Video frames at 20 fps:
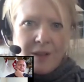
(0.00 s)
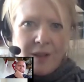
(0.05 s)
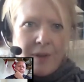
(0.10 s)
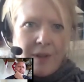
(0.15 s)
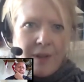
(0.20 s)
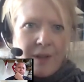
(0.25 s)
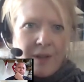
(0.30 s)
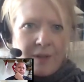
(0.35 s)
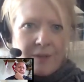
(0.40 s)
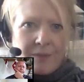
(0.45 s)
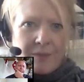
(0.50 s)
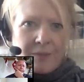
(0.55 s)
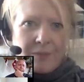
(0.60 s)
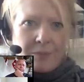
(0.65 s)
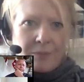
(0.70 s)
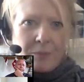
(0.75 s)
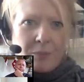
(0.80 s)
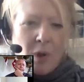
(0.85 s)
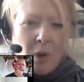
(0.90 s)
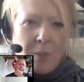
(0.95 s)
the
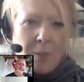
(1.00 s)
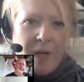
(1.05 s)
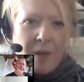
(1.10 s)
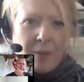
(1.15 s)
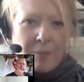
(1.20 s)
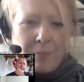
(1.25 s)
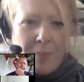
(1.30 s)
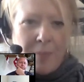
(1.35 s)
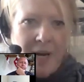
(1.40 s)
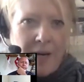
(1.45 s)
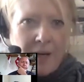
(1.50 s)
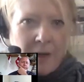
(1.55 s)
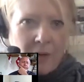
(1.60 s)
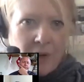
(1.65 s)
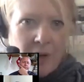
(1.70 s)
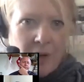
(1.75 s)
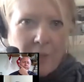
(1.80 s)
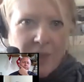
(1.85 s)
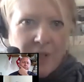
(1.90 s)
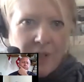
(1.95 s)
probate
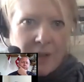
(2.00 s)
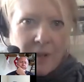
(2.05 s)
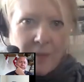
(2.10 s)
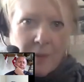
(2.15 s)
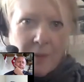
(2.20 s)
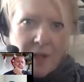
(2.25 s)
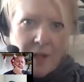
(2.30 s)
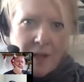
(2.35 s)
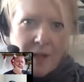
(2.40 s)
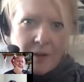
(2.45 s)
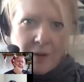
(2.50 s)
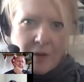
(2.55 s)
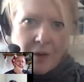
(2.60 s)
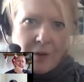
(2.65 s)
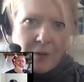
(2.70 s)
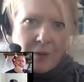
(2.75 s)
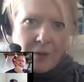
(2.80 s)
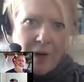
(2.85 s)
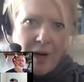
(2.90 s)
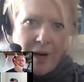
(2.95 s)
bankruptcy has been
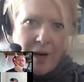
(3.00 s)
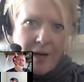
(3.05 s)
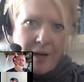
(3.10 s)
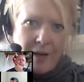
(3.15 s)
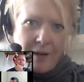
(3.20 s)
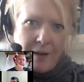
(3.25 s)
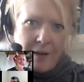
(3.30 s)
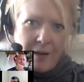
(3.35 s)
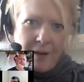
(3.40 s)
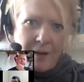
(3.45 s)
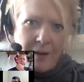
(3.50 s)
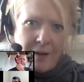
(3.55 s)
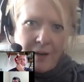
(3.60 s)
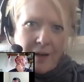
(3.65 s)
handled, right?